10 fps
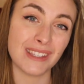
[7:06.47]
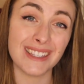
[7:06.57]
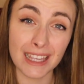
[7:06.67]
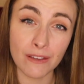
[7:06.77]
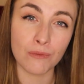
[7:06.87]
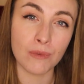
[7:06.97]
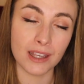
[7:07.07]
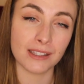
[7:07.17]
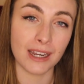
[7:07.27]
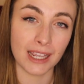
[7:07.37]
He's even
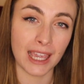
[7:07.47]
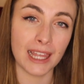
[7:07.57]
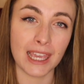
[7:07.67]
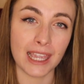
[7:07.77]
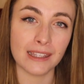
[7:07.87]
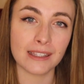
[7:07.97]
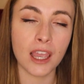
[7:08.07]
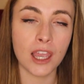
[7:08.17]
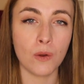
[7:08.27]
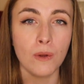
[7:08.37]
worse than Achilles,
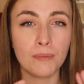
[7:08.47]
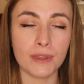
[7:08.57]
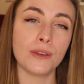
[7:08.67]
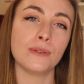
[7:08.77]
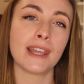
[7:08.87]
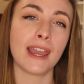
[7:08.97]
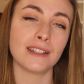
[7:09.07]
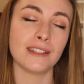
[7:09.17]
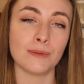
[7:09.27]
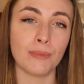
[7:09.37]
who abused
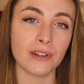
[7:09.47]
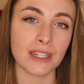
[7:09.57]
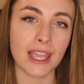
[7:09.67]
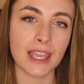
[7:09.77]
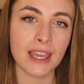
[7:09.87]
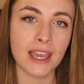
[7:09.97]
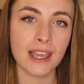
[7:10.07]
Hector's body.